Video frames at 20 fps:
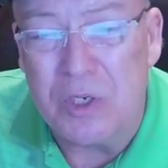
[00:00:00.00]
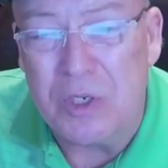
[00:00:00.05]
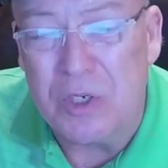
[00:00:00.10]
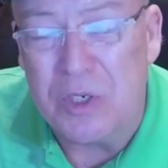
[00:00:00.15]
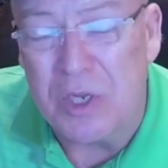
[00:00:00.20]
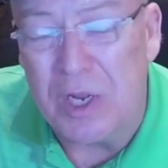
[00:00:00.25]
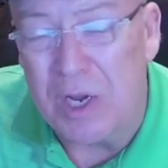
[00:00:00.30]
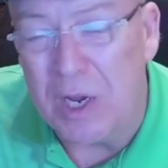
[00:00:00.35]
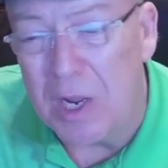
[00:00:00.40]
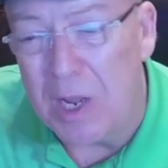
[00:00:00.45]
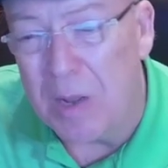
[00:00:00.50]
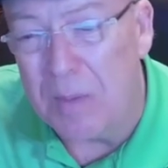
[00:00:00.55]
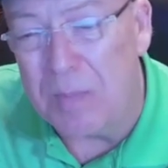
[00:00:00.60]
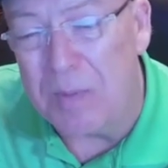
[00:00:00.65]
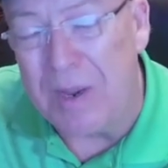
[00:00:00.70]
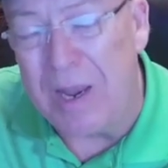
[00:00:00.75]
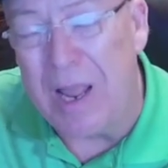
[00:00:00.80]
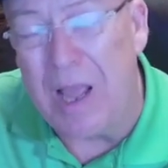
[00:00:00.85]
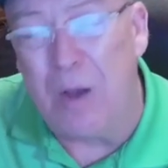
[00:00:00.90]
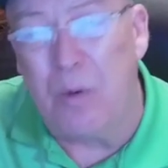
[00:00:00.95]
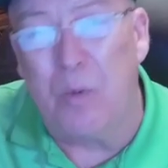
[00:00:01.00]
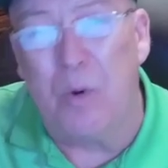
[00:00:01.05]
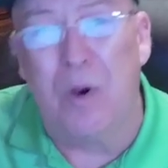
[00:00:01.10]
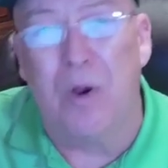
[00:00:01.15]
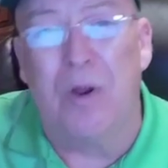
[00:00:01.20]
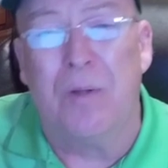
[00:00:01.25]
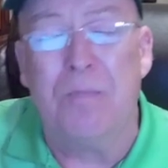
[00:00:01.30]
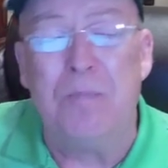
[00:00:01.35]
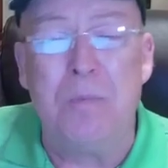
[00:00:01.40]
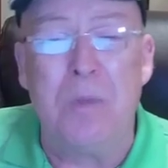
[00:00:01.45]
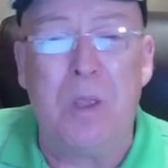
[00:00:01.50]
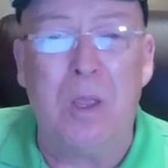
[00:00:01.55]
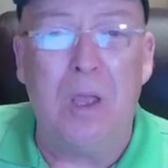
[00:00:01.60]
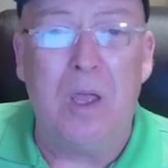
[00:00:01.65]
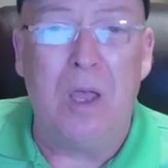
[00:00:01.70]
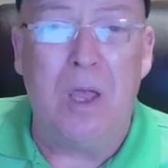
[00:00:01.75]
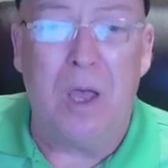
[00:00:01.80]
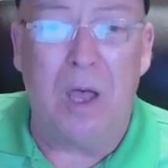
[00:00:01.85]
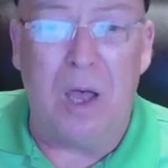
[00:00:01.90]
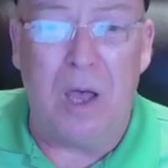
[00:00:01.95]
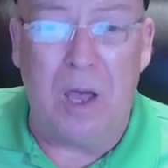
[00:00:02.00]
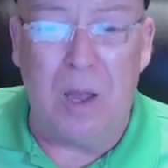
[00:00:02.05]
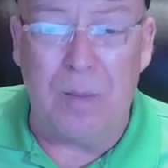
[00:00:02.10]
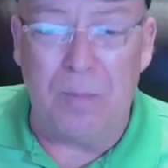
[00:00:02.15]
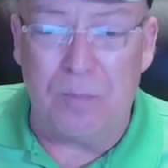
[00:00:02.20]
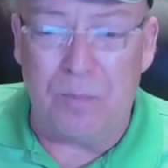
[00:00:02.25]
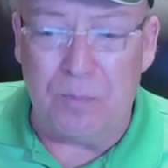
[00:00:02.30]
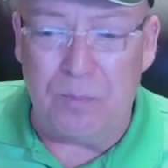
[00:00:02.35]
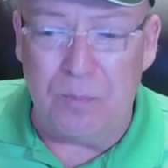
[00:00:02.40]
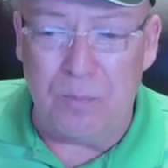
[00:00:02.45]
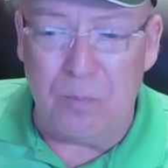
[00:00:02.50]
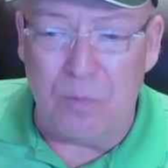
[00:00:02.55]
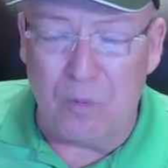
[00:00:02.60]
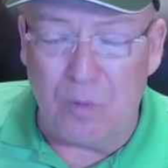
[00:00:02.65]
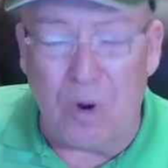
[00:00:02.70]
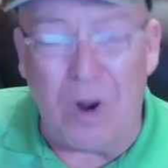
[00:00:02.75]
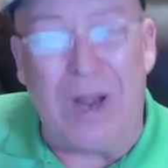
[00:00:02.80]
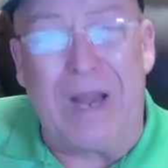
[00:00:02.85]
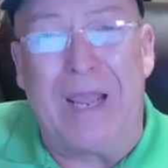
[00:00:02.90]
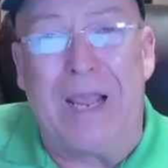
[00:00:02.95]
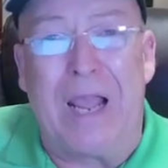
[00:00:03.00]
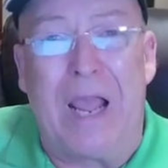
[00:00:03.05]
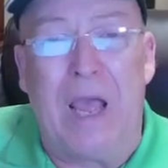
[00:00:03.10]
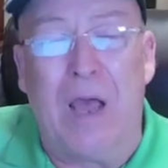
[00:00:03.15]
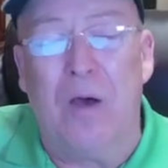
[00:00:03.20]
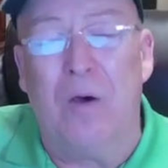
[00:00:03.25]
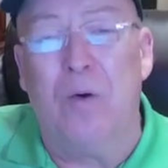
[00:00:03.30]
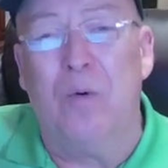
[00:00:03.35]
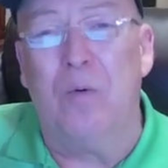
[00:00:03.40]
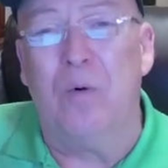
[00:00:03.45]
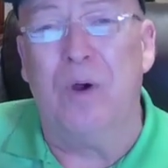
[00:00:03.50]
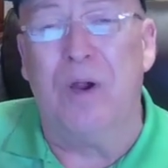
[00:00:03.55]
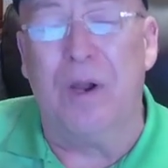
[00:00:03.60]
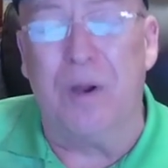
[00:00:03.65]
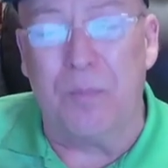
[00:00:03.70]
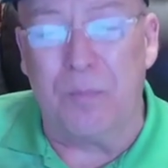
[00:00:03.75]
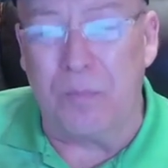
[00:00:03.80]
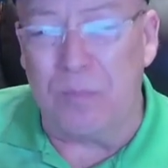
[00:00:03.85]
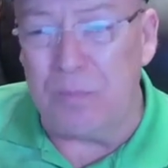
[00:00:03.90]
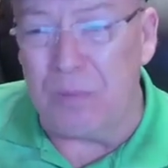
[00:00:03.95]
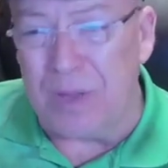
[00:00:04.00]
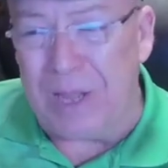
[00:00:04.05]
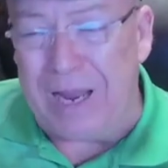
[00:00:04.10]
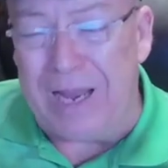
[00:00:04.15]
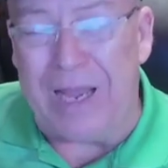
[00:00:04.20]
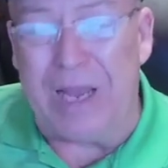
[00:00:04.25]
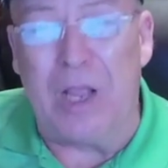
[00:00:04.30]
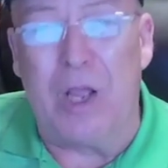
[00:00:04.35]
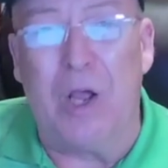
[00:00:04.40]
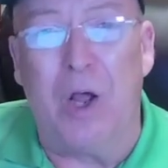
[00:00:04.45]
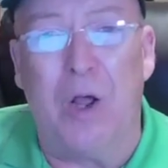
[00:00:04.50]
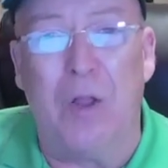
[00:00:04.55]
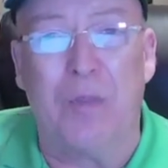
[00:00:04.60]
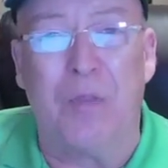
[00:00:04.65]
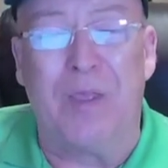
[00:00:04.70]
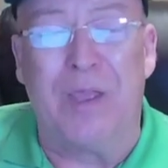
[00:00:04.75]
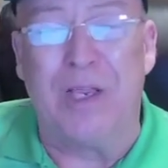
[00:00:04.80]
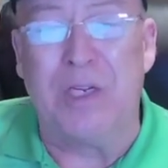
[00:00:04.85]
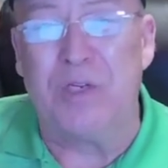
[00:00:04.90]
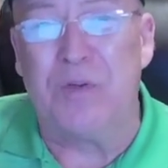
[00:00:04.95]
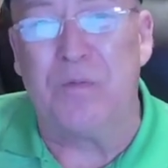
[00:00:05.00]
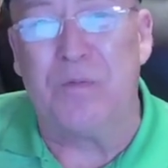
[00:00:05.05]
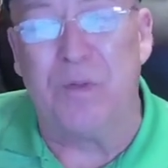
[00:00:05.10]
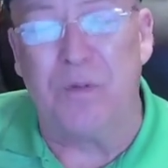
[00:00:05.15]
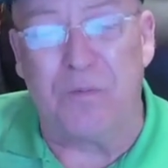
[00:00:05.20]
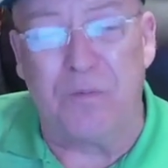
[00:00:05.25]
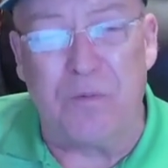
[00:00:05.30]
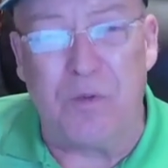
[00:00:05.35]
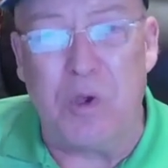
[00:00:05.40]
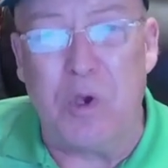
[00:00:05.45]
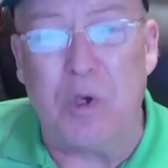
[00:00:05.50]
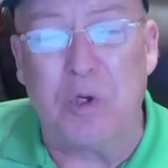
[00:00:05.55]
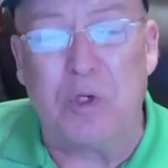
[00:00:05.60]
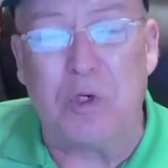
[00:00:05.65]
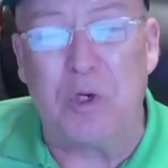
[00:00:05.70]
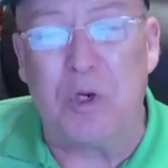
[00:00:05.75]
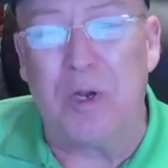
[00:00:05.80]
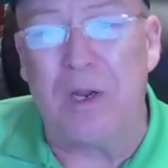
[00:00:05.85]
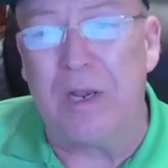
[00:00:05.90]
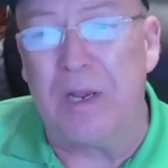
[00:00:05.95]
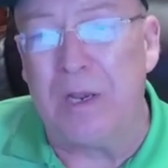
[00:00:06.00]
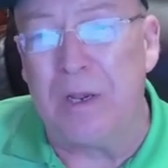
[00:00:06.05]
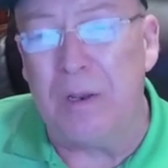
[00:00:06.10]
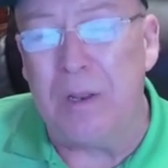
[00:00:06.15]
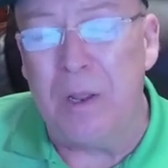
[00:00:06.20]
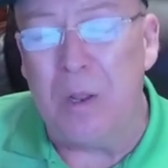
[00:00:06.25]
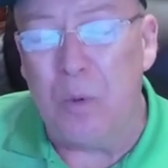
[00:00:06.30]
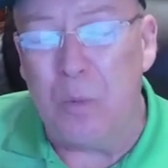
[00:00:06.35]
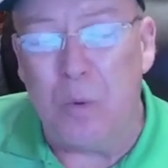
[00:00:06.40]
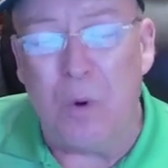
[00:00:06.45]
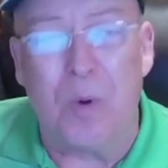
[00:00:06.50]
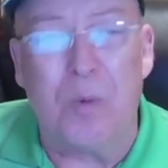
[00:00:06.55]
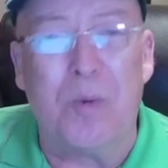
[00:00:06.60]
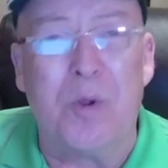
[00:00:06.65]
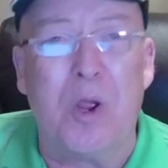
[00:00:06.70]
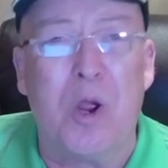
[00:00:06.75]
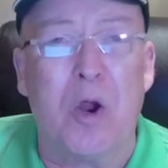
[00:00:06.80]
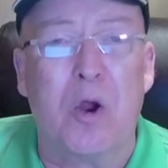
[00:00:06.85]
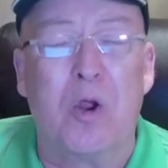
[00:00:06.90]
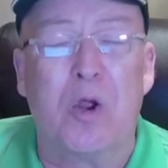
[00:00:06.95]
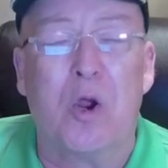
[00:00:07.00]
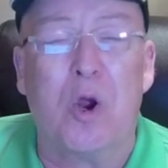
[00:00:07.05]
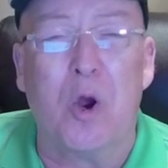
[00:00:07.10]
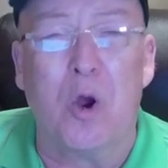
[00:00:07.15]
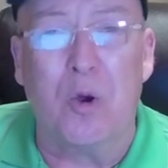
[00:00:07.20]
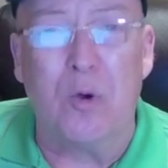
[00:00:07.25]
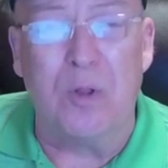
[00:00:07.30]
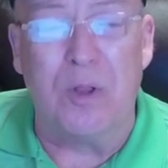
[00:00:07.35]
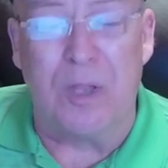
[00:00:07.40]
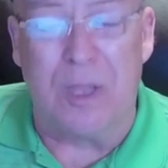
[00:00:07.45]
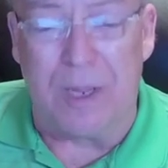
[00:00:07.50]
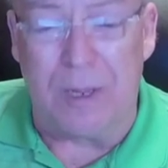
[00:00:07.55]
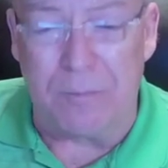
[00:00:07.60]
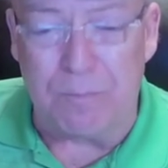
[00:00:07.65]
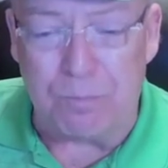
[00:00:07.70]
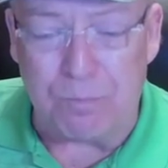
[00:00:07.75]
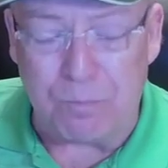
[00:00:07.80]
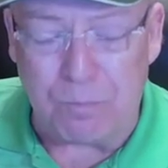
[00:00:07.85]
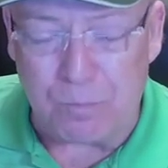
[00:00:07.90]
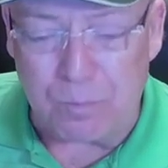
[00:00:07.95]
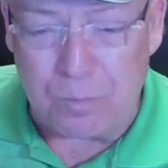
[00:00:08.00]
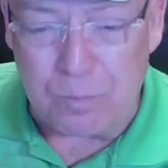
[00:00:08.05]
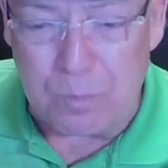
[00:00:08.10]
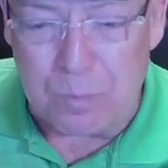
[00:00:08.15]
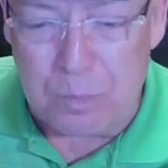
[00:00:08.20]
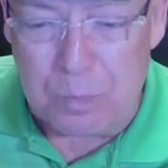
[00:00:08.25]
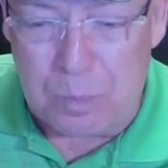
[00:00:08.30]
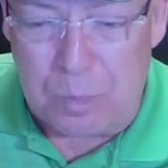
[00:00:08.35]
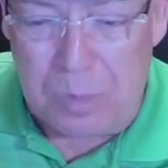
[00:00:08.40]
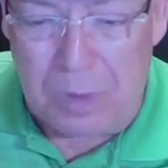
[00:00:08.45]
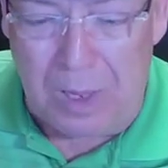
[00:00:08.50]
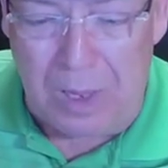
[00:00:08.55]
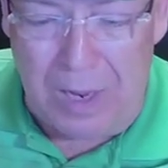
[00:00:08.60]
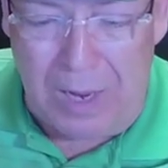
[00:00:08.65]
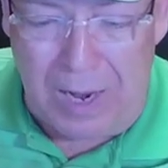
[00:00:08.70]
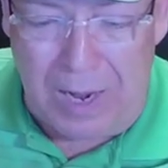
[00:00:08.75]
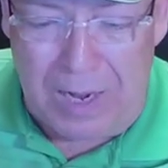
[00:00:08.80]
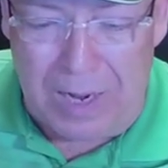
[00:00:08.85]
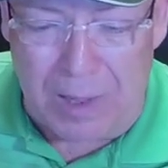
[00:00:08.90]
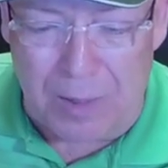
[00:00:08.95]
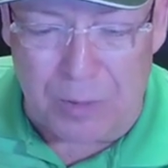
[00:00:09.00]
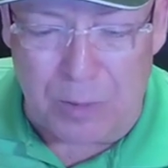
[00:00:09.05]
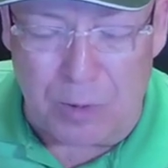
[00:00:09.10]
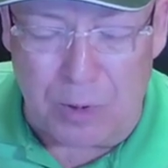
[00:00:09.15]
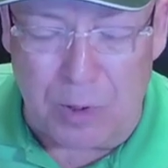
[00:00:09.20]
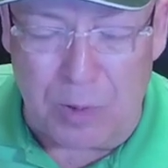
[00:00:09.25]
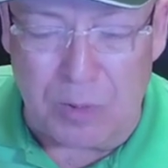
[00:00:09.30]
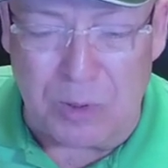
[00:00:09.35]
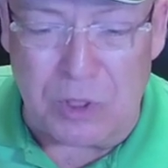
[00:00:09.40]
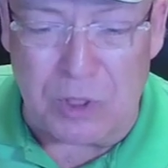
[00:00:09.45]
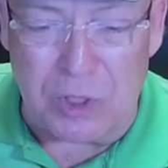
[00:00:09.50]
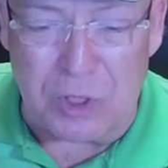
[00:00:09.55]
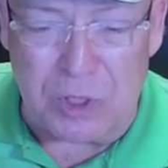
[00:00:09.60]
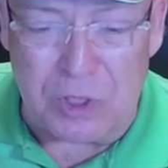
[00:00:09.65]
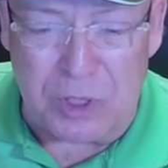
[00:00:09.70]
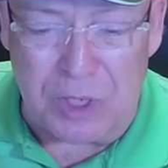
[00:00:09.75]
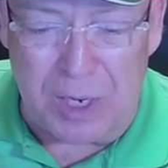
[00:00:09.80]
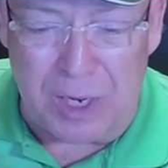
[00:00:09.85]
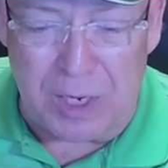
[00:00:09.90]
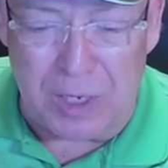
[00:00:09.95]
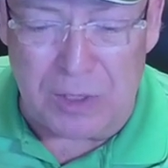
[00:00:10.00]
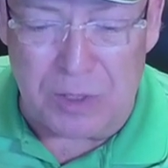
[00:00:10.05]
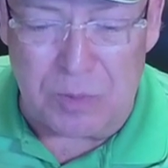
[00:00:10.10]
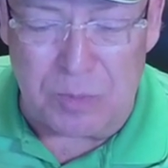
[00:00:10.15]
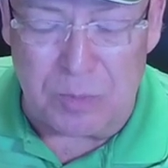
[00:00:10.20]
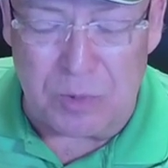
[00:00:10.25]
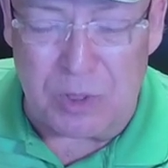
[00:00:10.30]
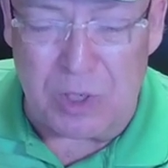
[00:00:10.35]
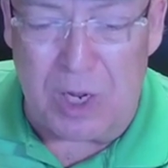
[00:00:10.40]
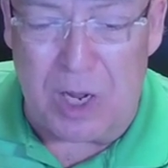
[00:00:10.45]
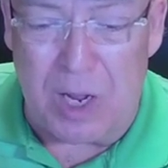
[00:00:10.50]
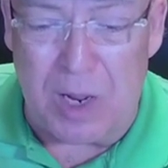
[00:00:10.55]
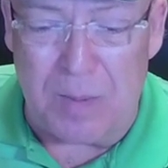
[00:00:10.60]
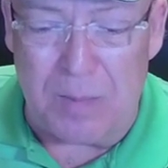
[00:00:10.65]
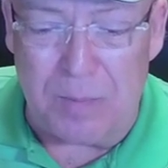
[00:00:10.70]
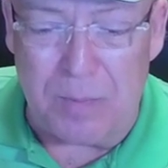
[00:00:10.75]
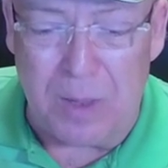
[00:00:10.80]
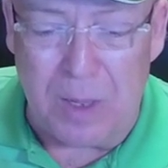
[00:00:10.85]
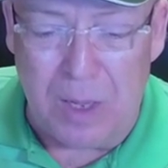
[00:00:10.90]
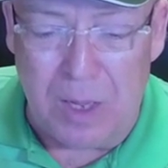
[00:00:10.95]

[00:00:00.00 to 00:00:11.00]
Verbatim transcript: is set up and how we're uh, running, how we're planning on things for the future, and where we are currently. And I thought I would just take some time